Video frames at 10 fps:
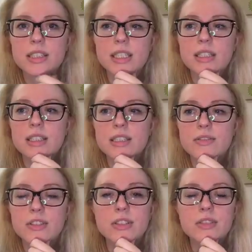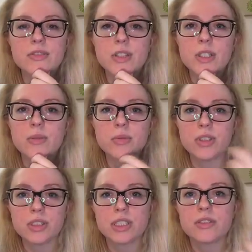Like, this feels very
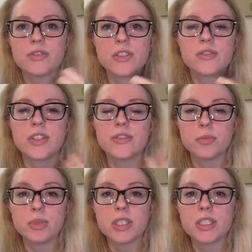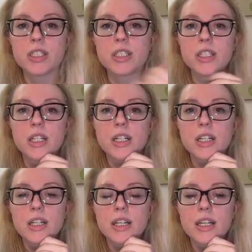real, this feels very familiar.
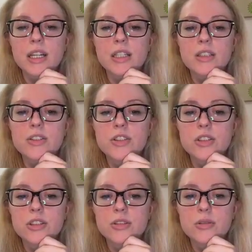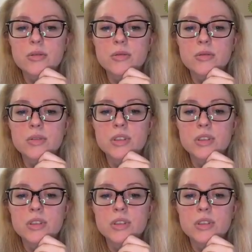And to,